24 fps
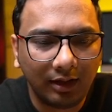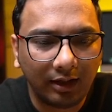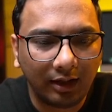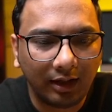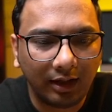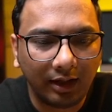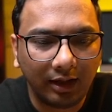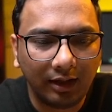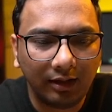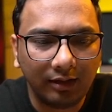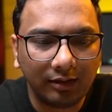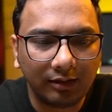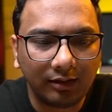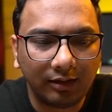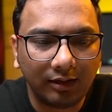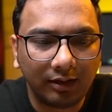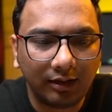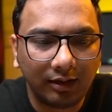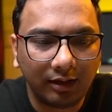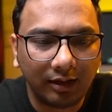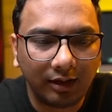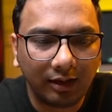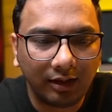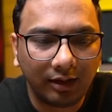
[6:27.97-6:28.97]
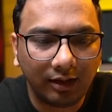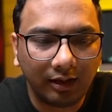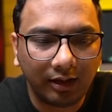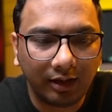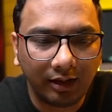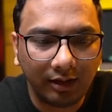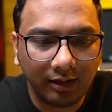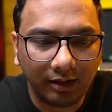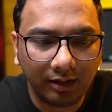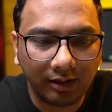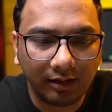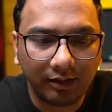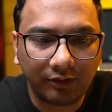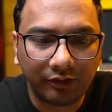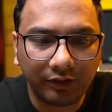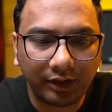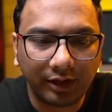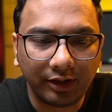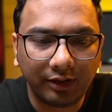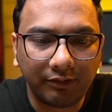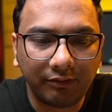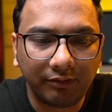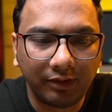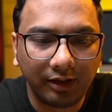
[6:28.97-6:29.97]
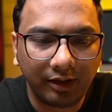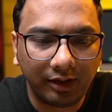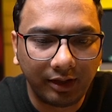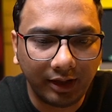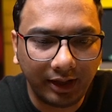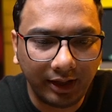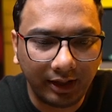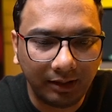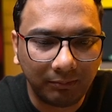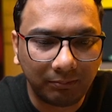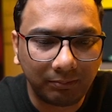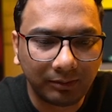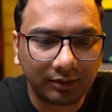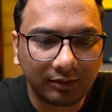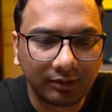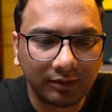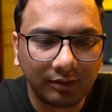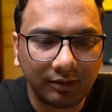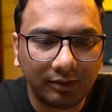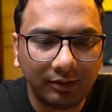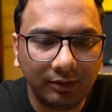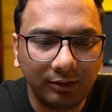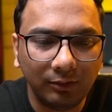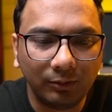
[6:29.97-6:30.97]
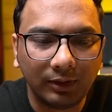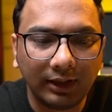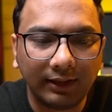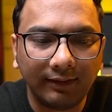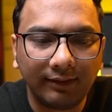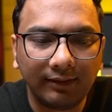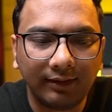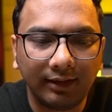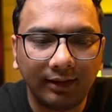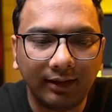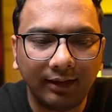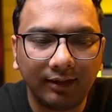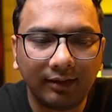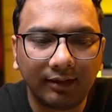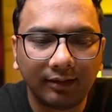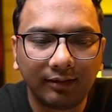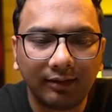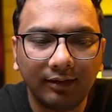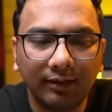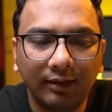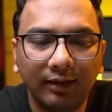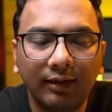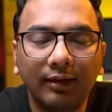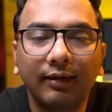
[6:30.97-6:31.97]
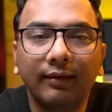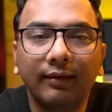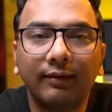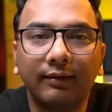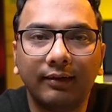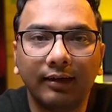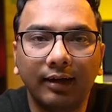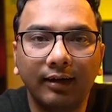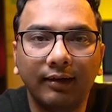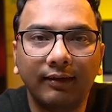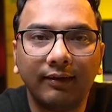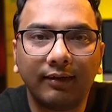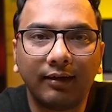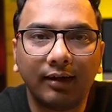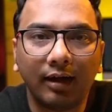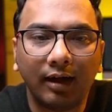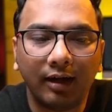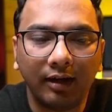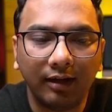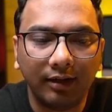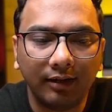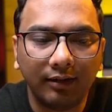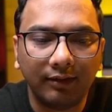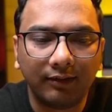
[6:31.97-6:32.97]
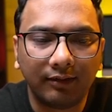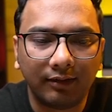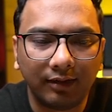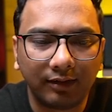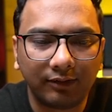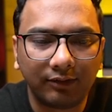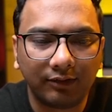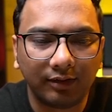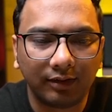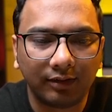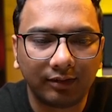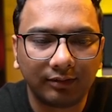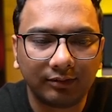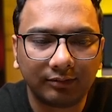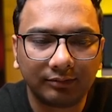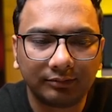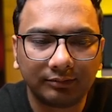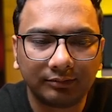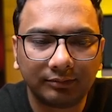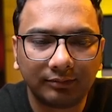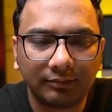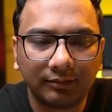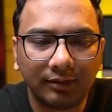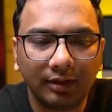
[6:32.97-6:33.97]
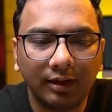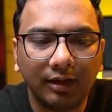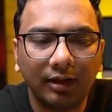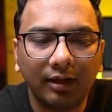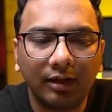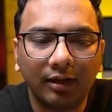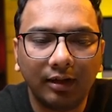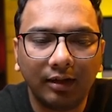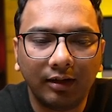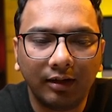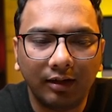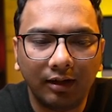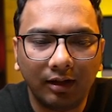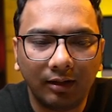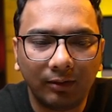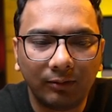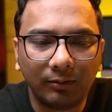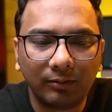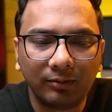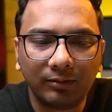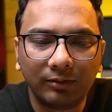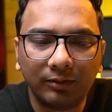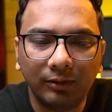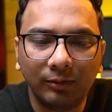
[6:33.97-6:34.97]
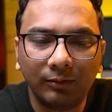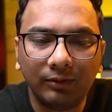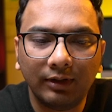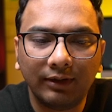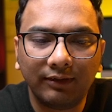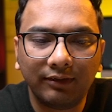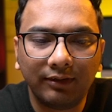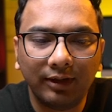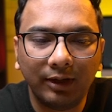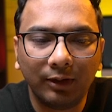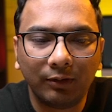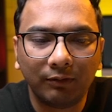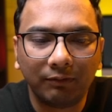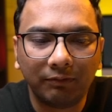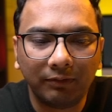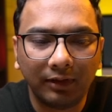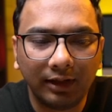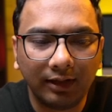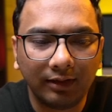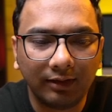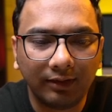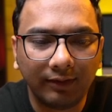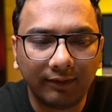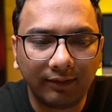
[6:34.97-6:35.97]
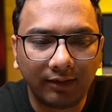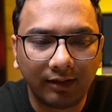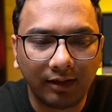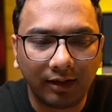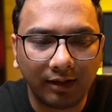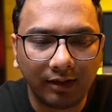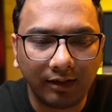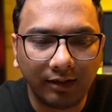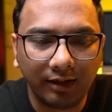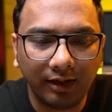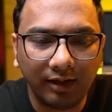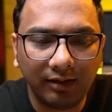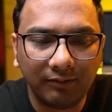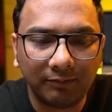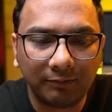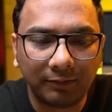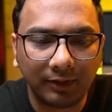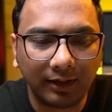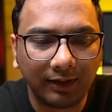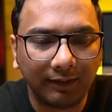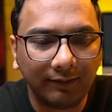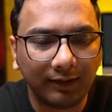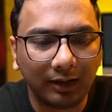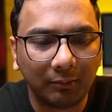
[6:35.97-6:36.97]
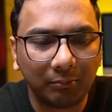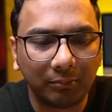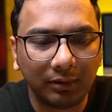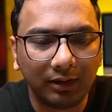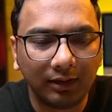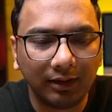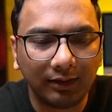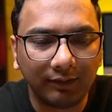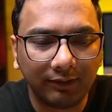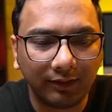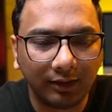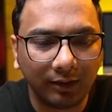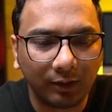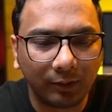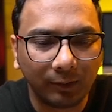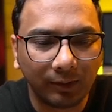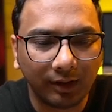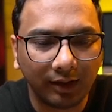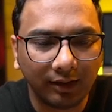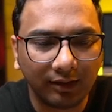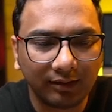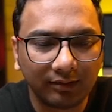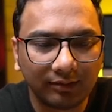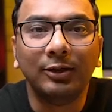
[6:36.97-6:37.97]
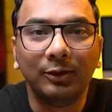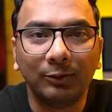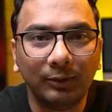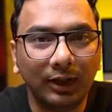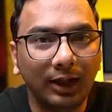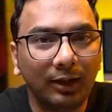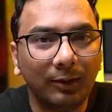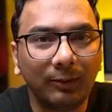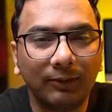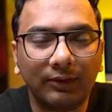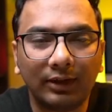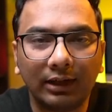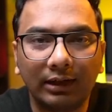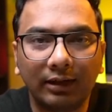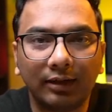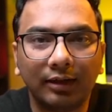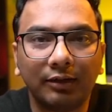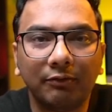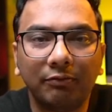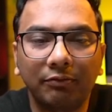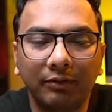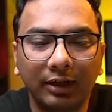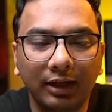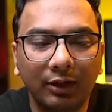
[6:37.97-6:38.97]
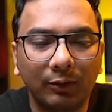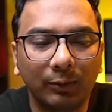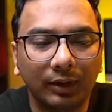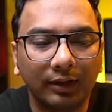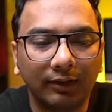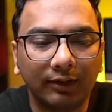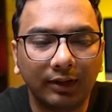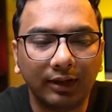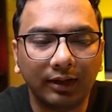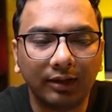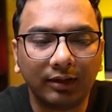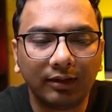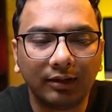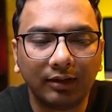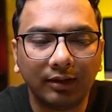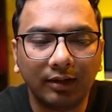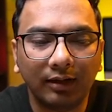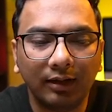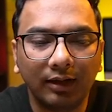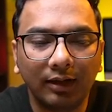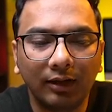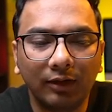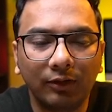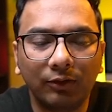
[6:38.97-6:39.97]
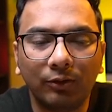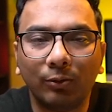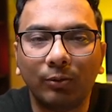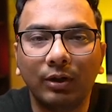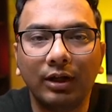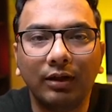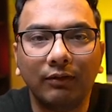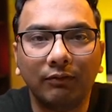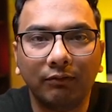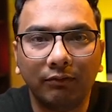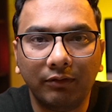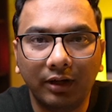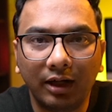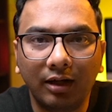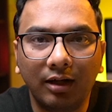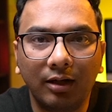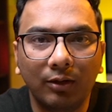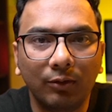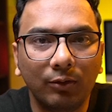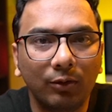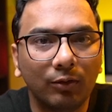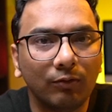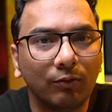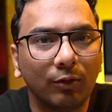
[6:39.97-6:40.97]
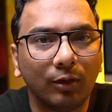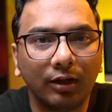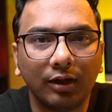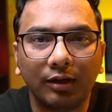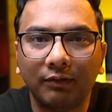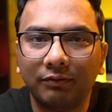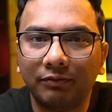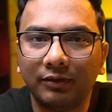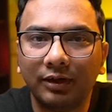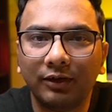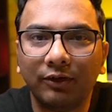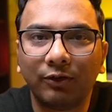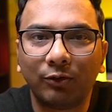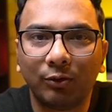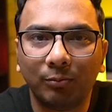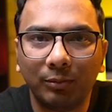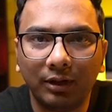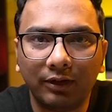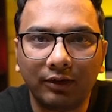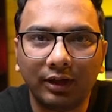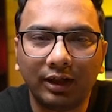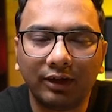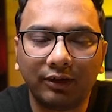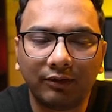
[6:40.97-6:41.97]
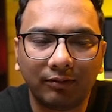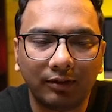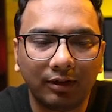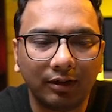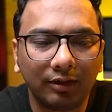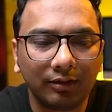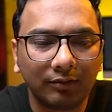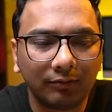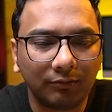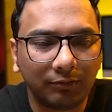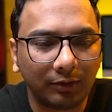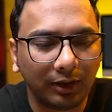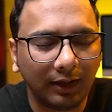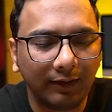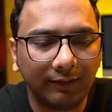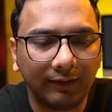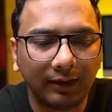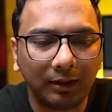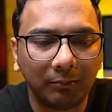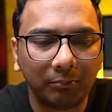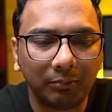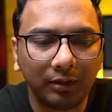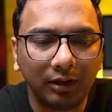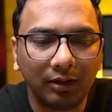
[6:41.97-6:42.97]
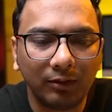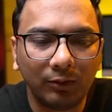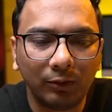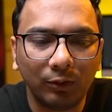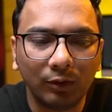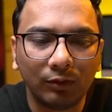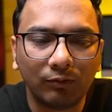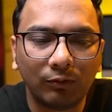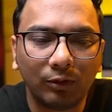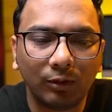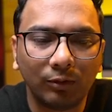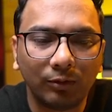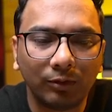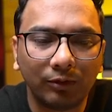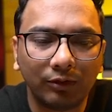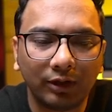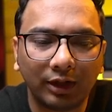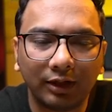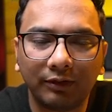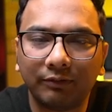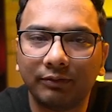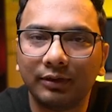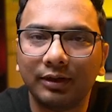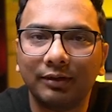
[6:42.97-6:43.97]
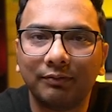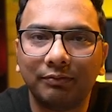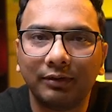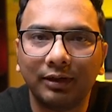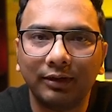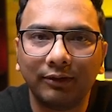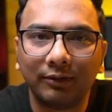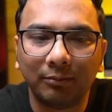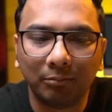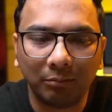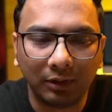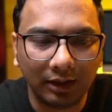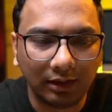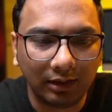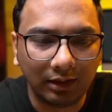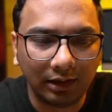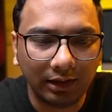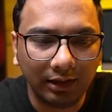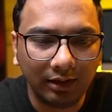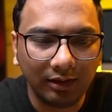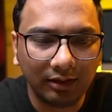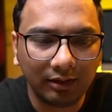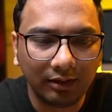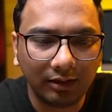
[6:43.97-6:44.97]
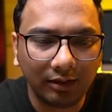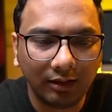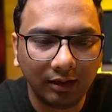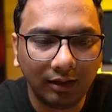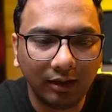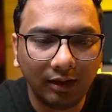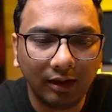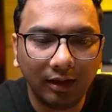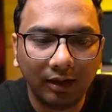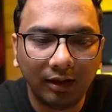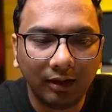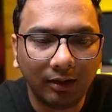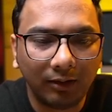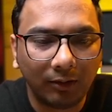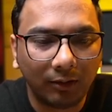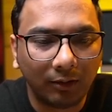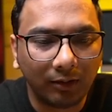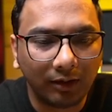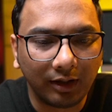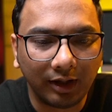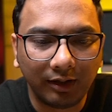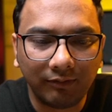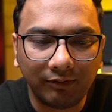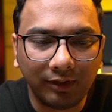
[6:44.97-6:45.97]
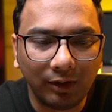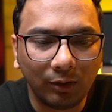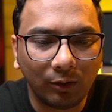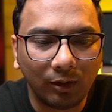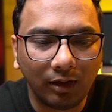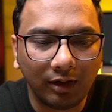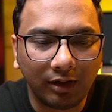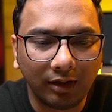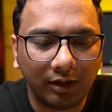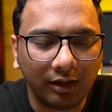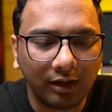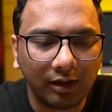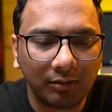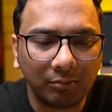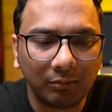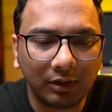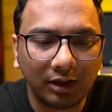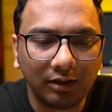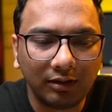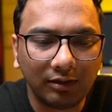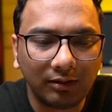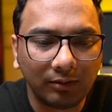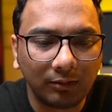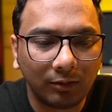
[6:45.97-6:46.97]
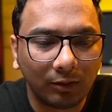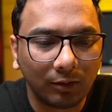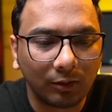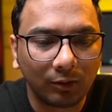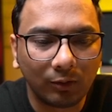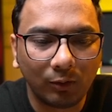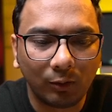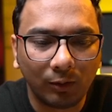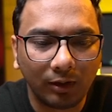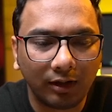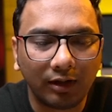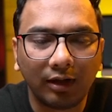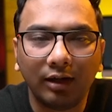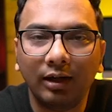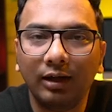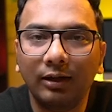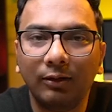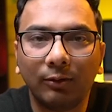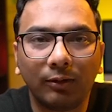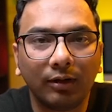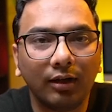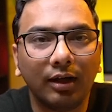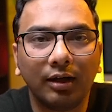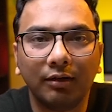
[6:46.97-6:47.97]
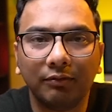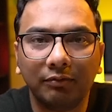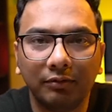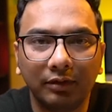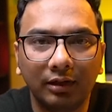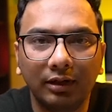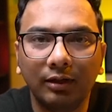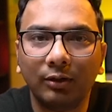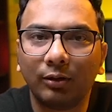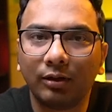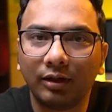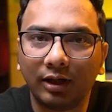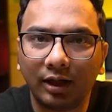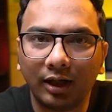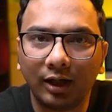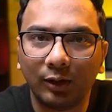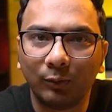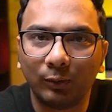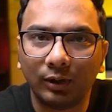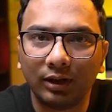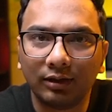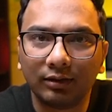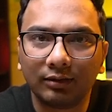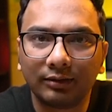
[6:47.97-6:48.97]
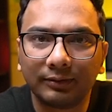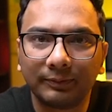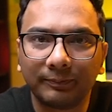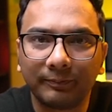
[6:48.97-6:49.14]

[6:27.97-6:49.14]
and under transfer type, you can select set standing instruction. Now, you just need to fill in the start date. For example, let's say today. You need to select the frequency, showing when do you want the funds to be transferred. For example, do you want to transfer the funds monthly, or every alternate month, or quarterly, or half-yearly, or annual?